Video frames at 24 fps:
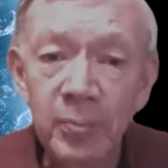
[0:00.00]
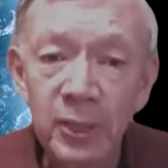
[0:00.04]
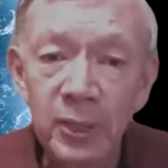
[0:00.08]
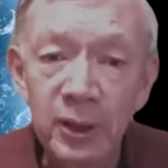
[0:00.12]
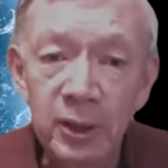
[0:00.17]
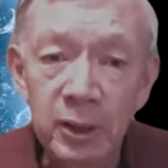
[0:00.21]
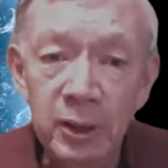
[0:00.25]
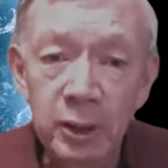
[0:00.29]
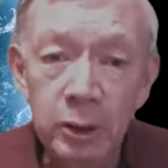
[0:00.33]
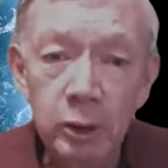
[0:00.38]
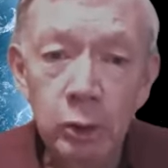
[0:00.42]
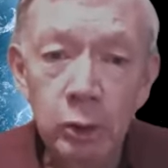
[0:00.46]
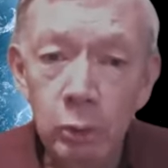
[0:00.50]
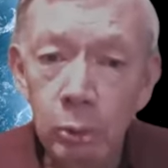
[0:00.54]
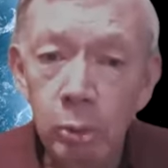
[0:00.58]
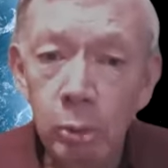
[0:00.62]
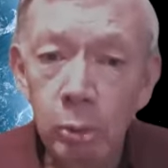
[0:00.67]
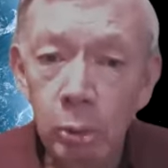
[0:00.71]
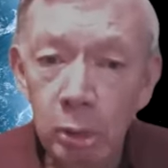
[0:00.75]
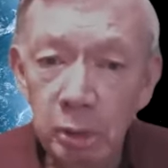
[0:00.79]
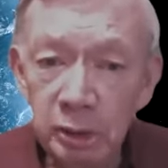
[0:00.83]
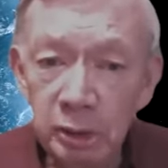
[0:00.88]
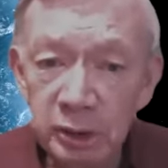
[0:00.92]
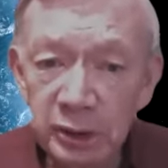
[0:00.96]

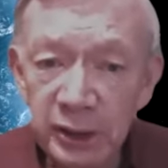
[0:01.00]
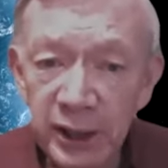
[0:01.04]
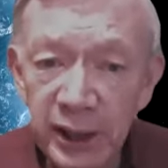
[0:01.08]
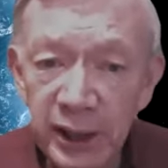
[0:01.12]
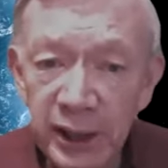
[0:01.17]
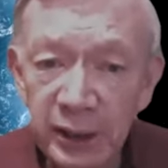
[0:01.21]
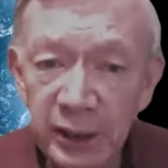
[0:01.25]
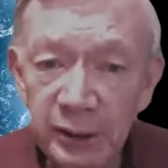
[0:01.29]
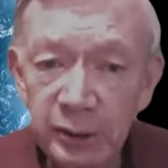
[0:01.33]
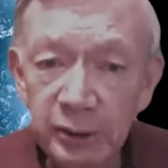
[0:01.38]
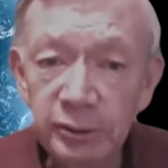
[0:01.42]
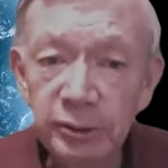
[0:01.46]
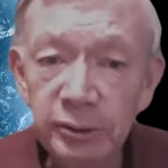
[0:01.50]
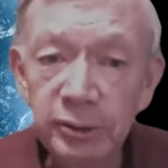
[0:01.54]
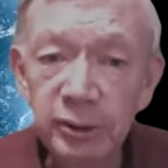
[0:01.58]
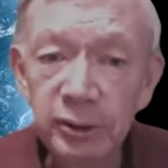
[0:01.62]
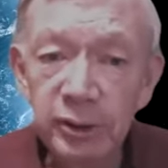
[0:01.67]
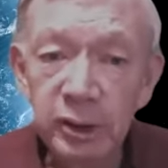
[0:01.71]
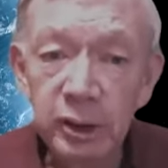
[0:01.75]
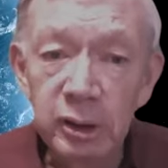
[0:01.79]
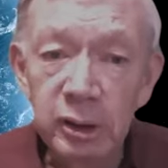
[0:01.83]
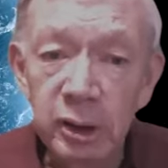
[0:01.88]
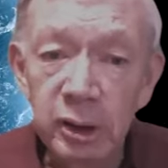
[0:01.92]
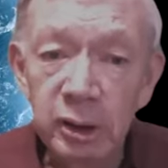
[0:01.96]
coordinated
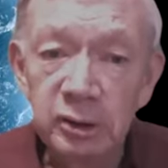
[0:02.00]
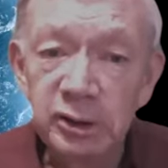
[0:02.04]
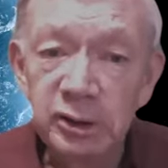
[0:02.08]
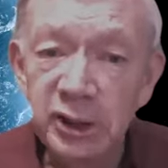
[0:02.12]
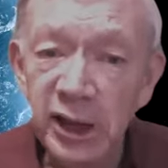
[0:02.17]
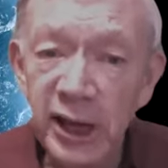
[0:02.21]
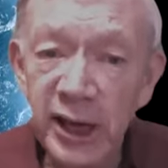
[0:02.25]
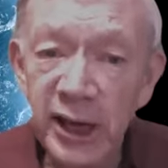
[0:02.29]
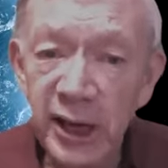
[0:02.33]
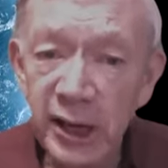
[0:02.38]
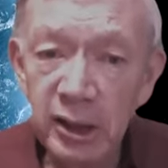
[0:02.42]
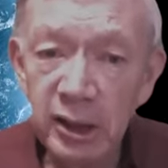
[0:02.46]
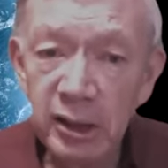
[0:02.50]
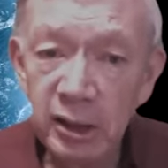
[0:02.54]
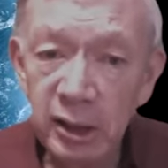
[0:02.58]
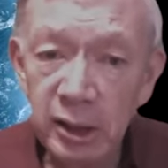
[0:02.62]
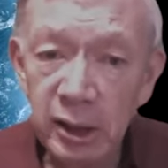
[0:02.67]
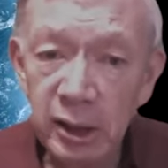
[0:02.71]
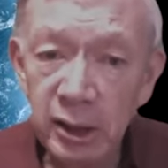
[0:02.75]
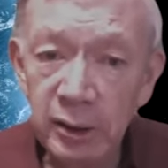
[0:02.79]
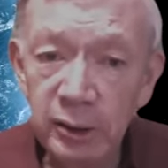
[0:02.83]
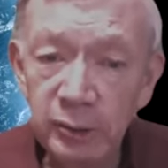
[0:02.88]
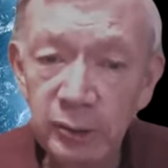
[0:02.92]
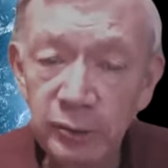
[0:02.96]
attack
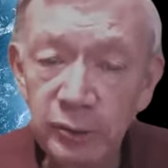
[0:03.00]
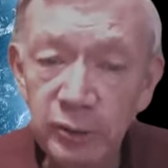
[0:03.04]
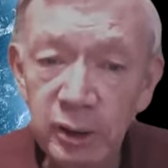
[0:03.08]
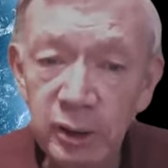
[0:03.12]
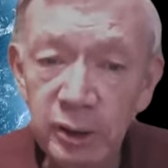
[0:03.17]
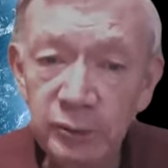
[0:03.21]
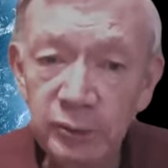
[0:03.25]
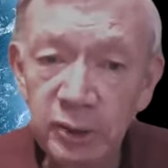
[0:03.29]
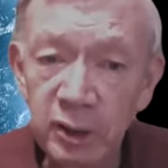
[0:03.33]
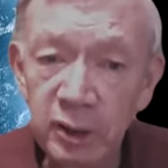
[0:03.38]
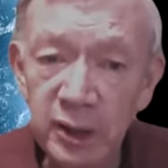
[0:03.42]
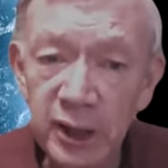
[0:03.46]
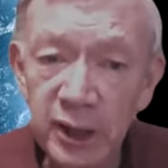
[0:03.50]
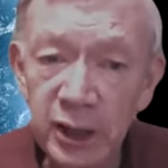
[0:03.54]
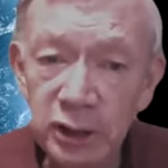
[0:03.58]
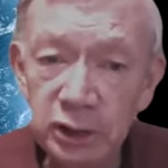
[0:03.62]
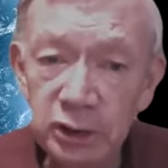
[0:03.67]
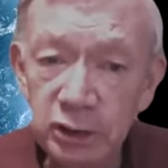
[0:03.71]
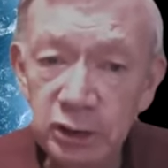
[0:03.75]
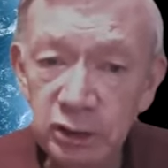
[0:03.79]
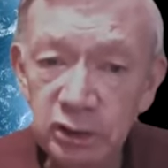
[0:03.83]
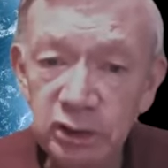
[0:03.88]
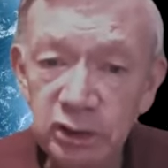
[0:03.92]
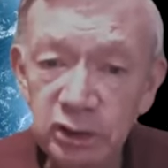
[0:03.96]
on the
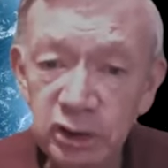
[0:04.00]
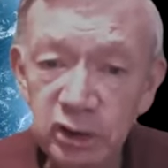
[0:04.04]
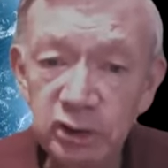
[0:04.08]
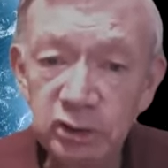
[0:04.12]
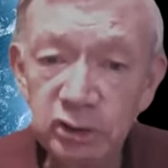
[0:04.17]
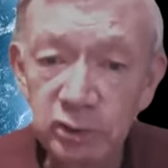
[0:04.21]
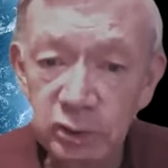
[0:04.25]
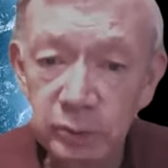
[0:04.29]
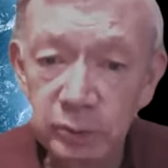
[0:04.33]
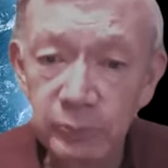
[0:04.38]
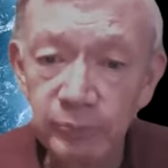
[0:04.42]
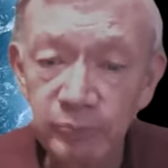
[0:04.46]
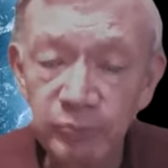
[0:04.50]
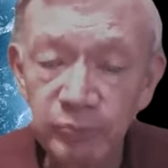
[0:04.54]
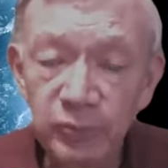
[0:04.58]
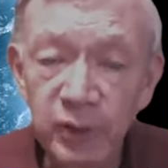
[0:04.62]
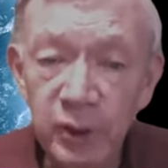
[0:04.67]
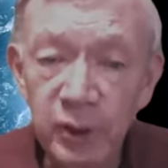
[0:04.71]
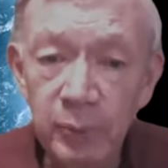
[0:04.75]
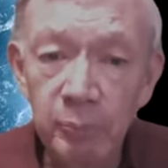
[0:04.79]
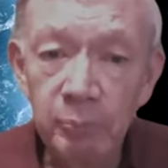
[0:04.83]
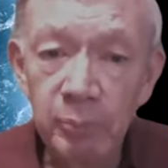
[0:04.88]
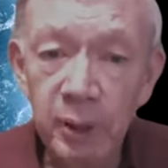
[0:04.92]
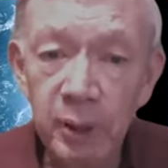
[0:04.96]
election system
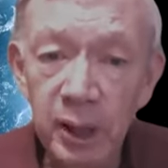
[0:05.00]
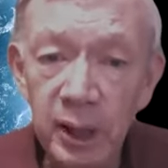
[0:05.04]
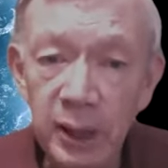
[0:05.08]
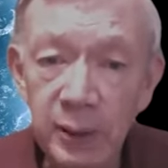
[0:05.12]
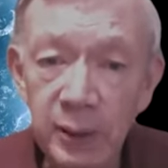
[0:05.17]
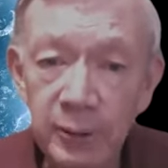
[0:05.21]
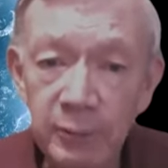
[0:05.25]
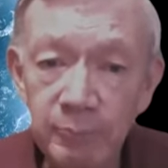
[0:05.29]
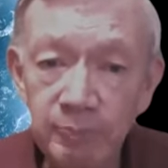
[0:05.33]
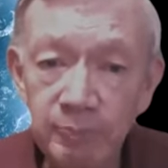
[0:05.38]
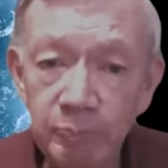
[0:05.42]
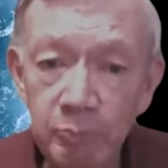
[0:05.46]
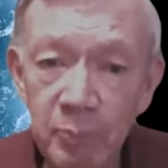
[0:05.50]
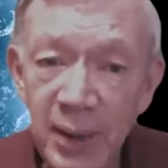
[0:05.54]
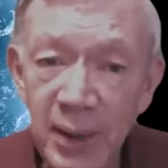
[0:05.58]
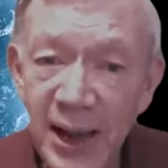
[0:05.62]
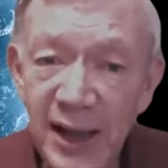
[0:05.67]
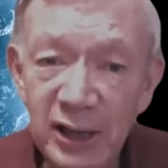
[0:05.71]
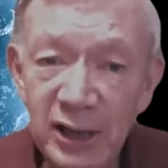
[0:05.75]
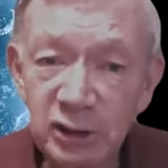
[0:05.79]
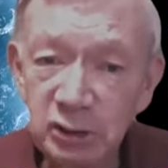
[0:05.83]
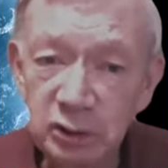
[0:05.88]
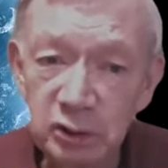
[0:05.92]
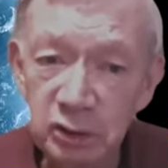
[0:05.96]
by
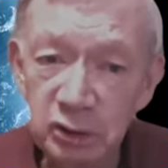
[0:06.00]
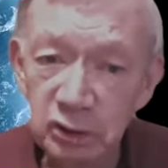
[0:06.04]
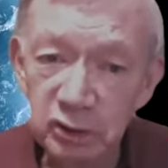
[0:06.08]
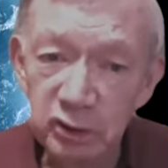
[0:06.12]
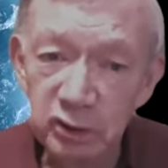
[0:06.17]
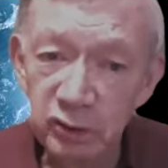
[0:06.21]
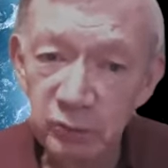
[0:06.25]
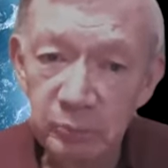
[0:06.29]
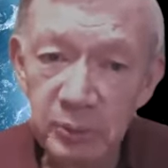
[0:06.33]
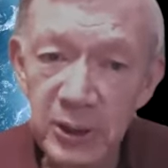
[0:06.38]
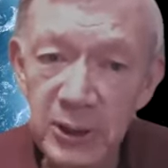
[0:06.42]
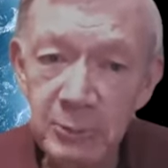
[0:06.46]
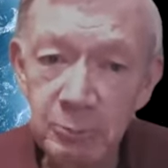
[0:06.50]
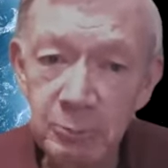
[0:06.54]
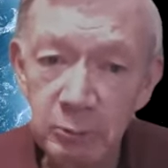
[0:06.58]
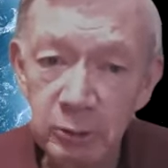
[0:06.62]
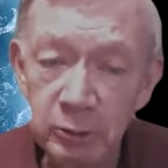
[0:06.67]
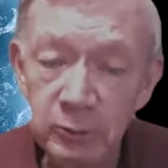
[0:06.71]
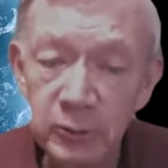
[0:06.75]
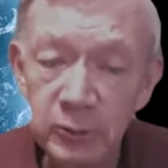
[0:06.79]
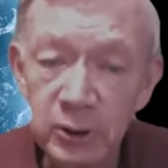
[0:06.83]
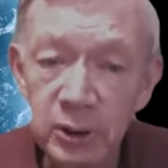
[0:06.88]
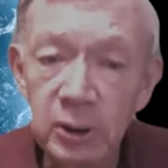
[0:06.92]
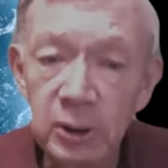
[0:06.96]
masses of
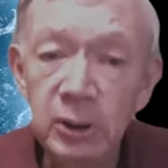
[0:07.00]
people.